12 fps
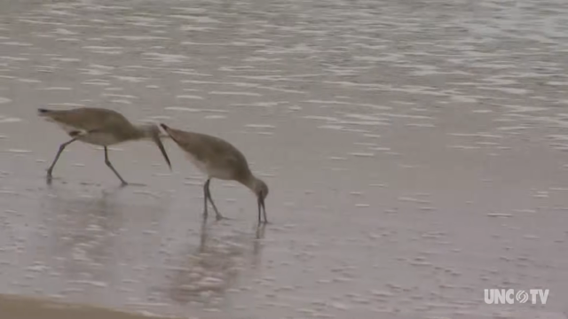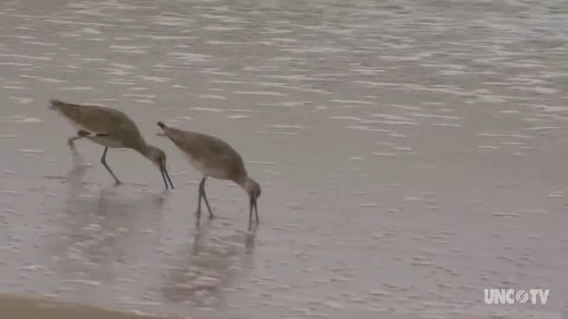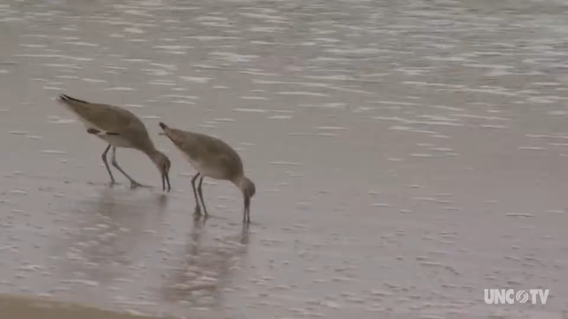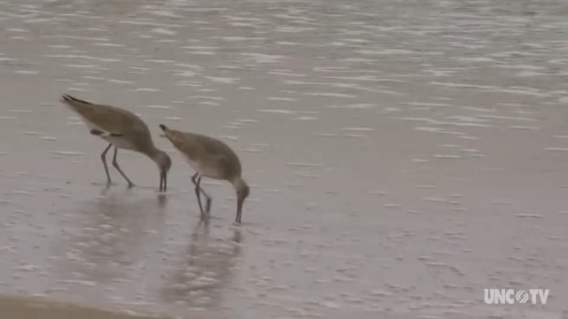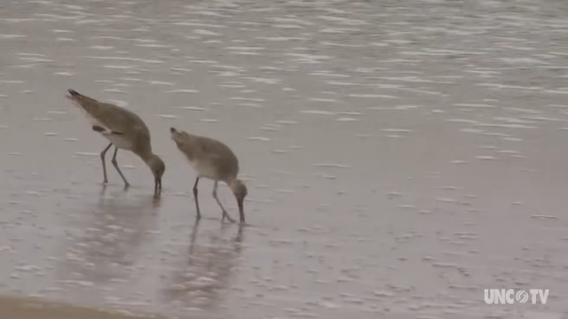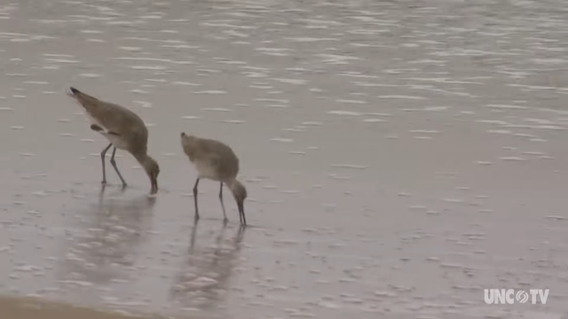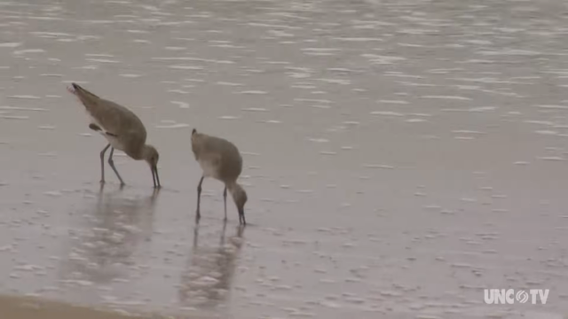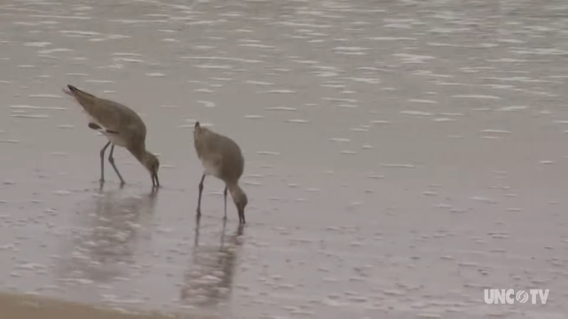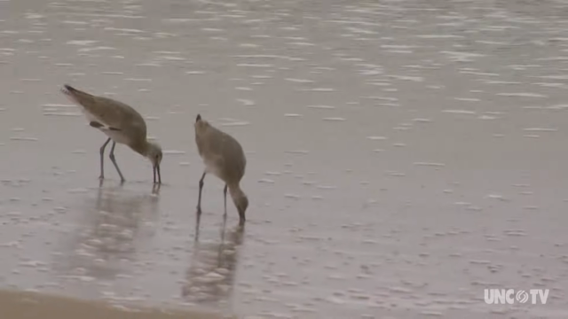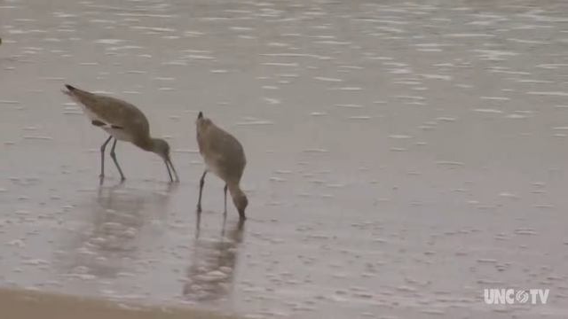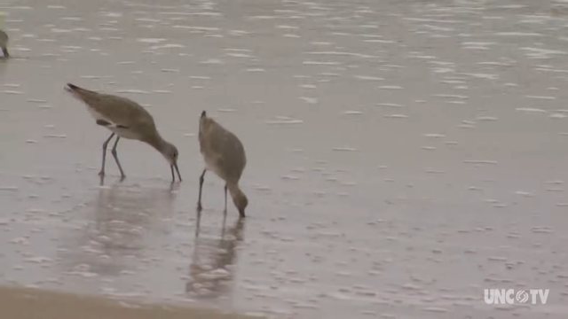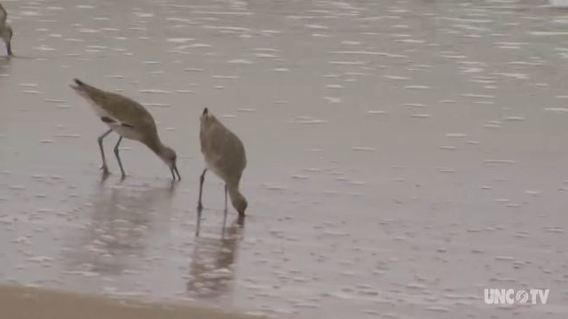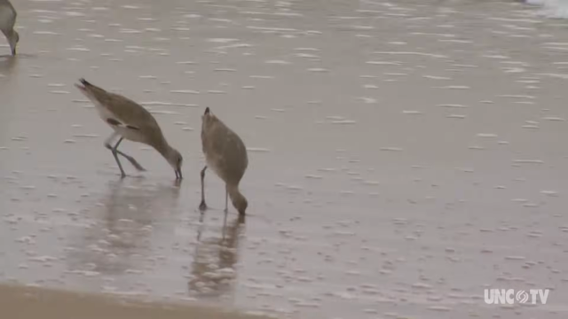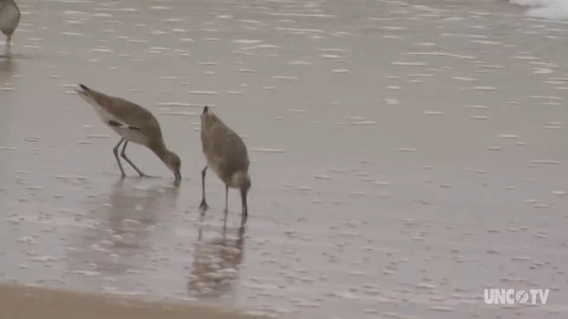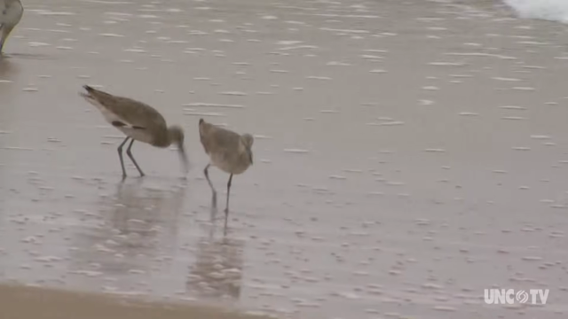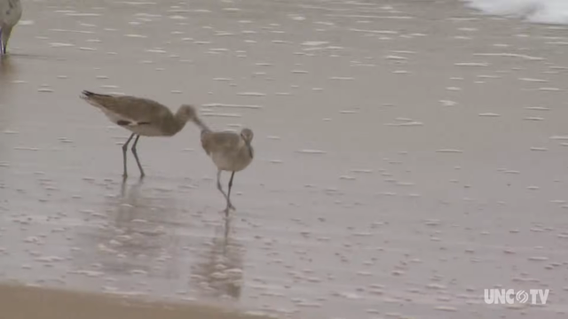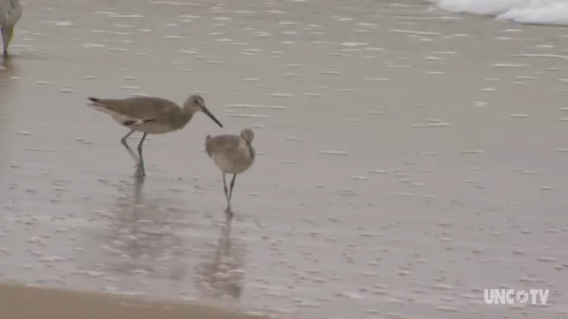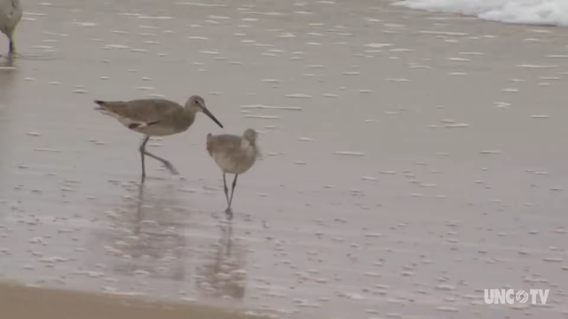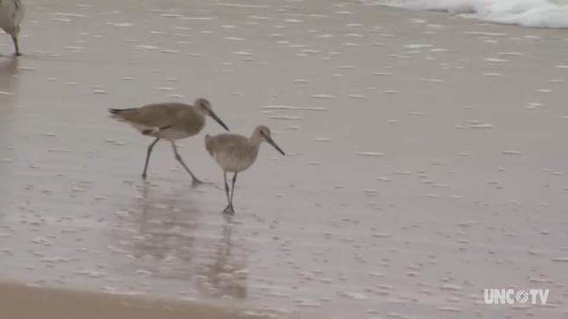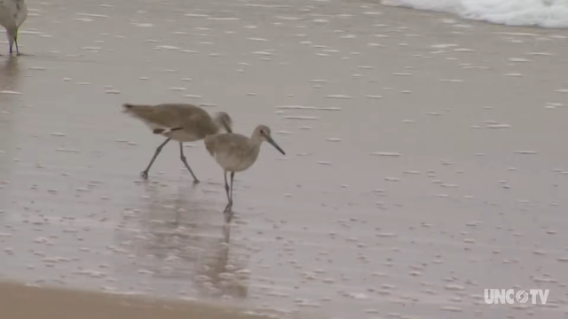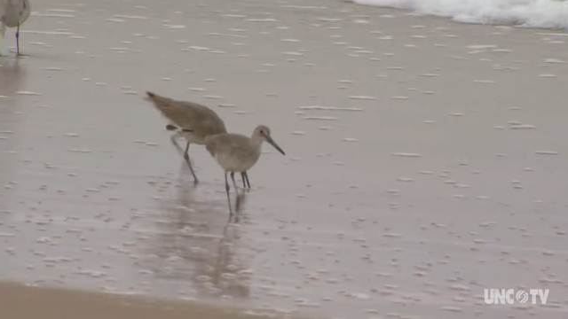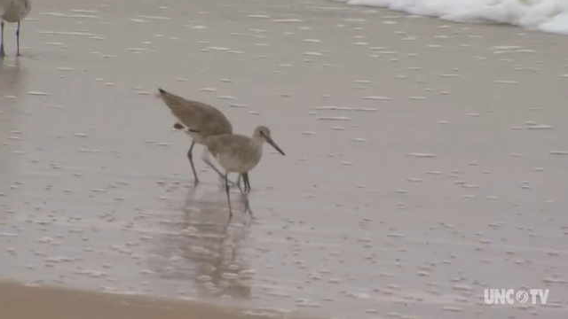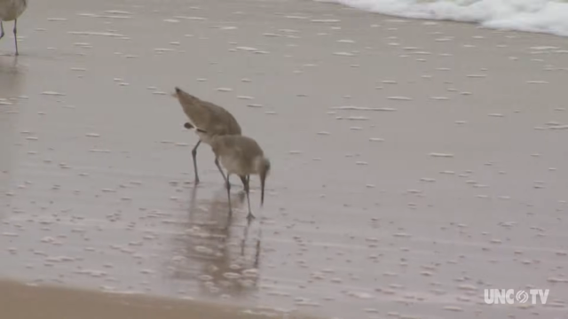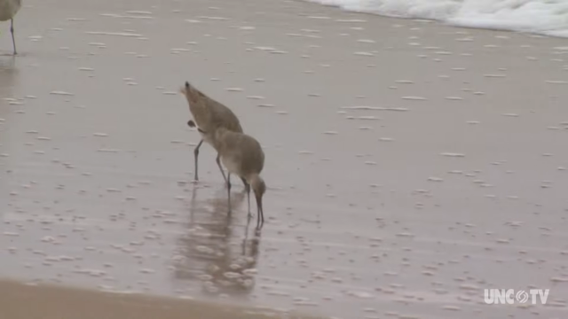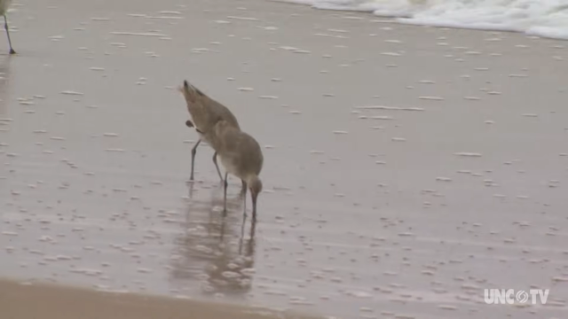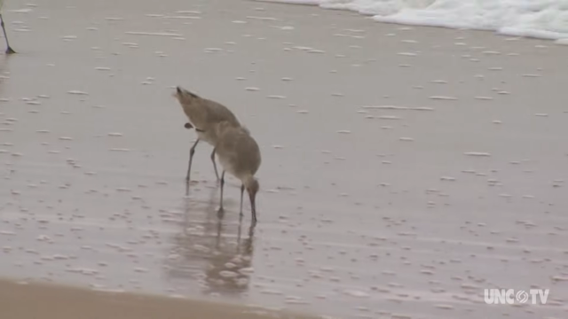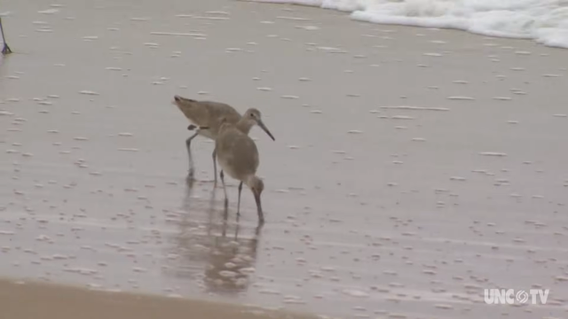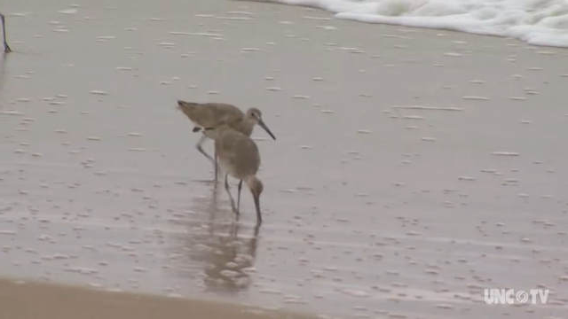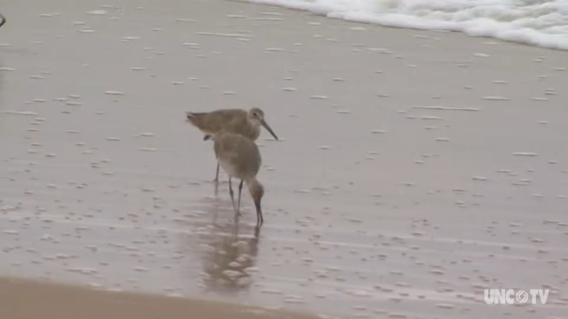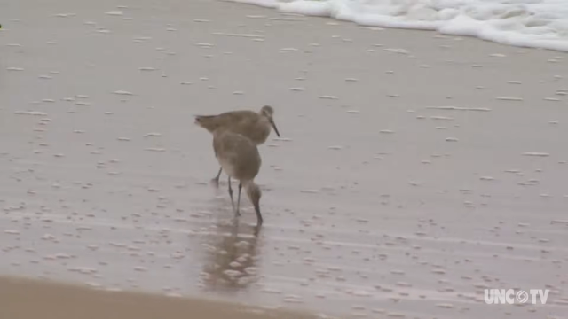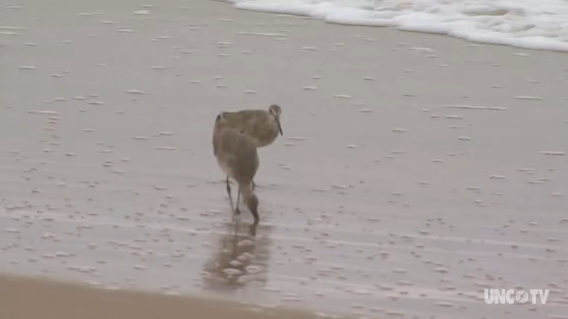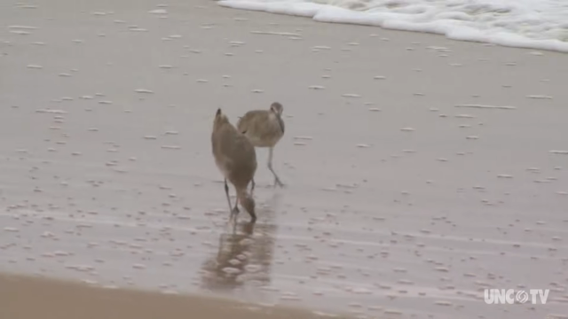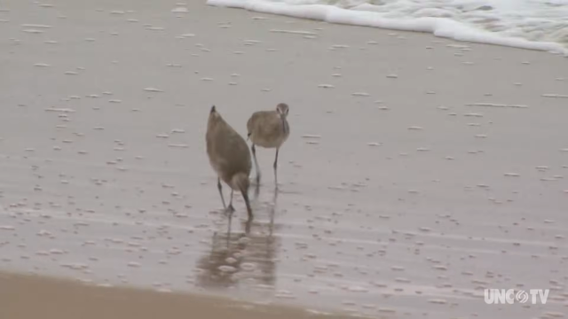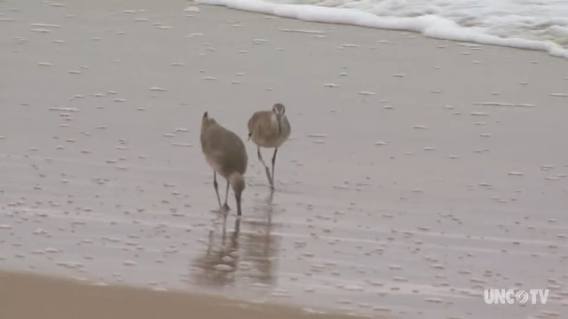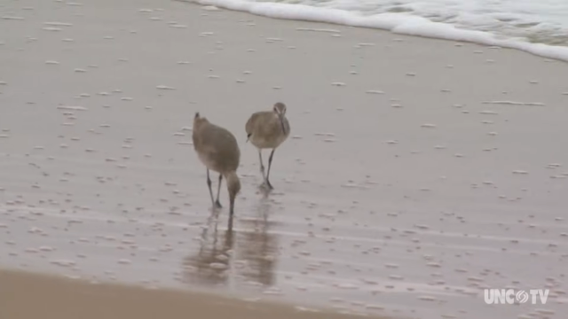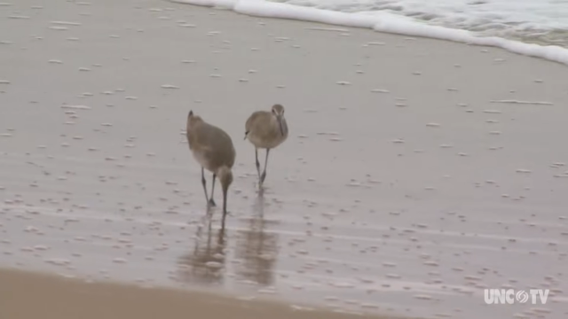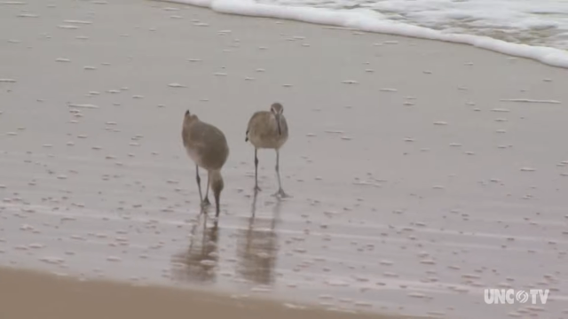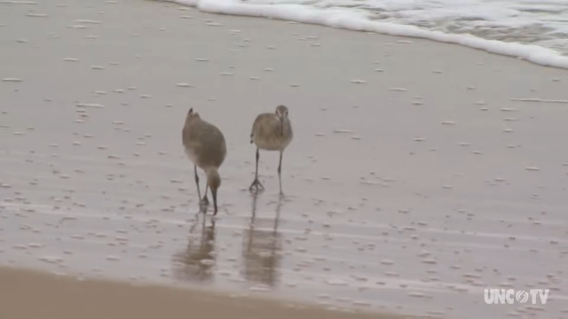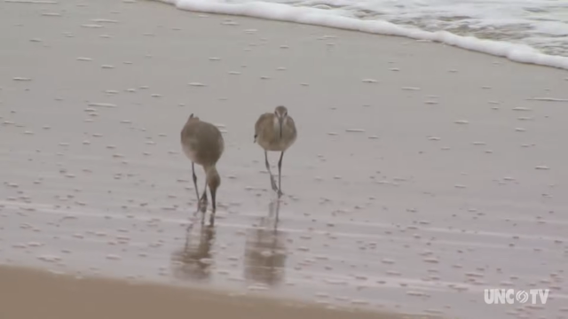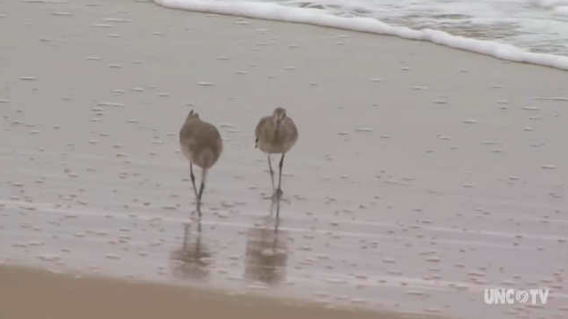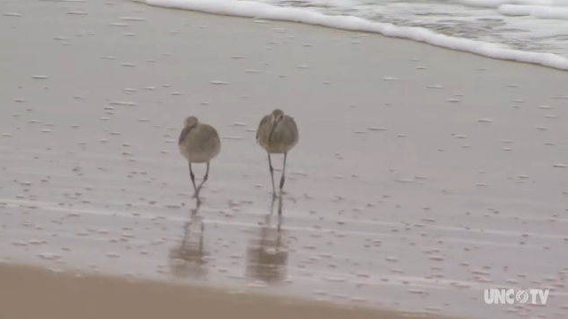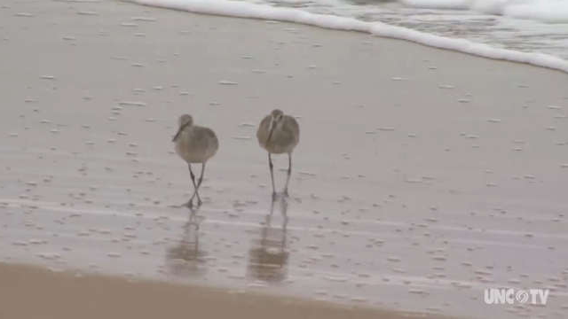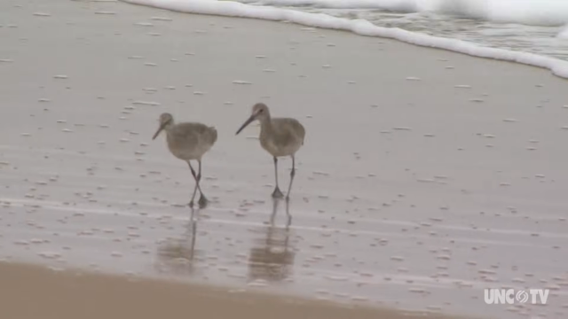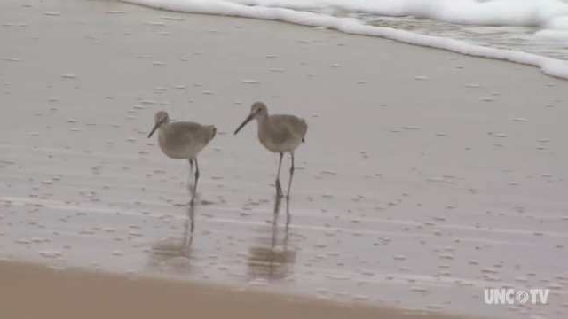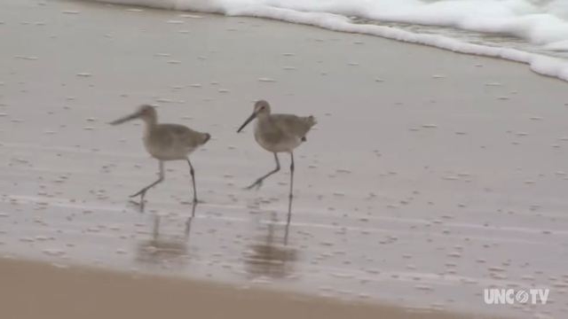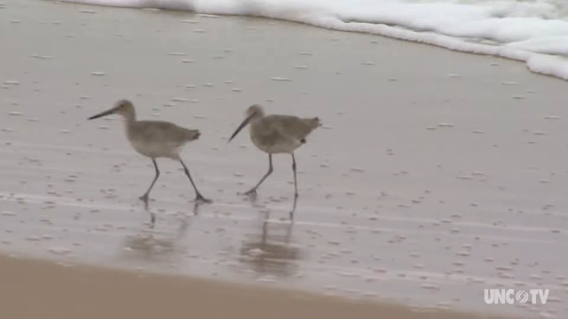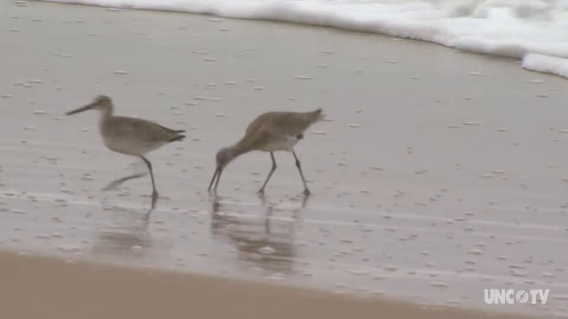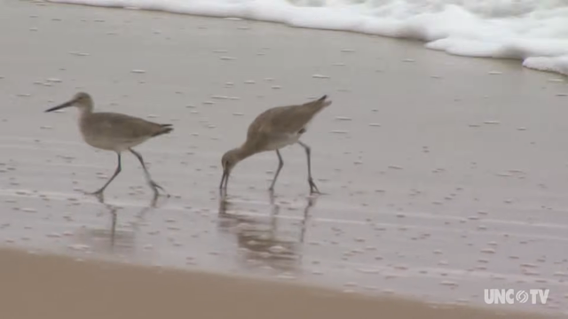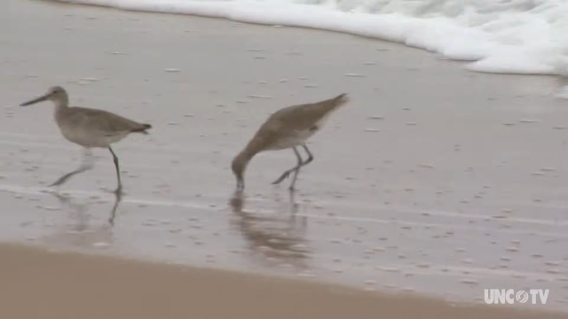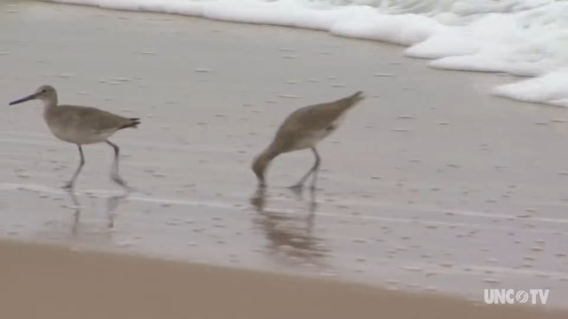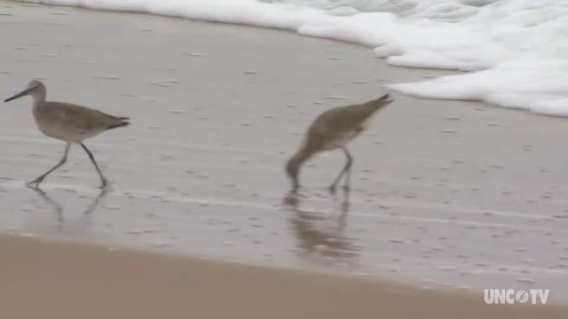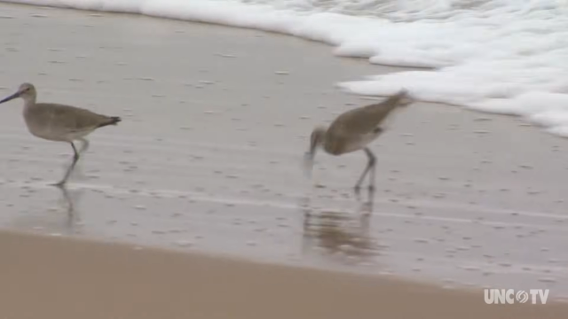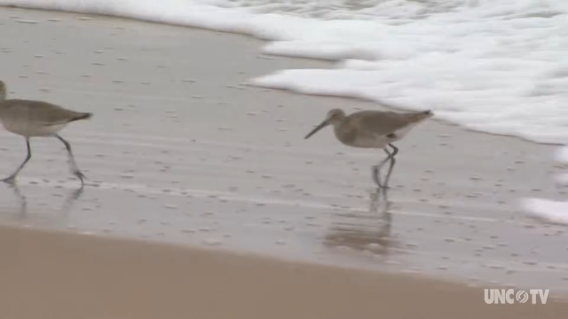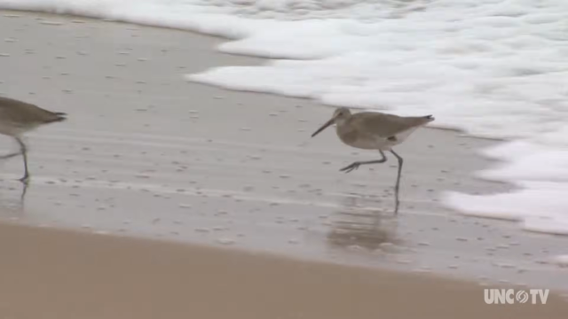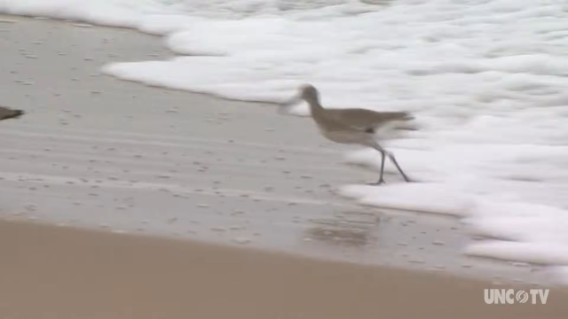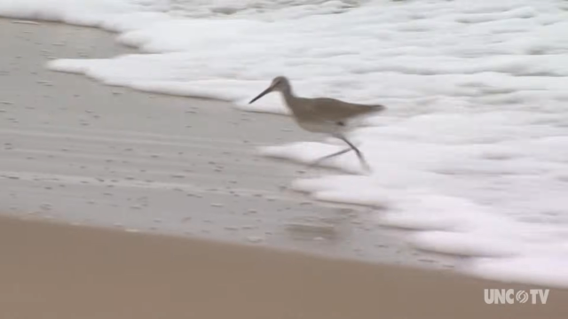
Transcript: [unreadable: no face in view]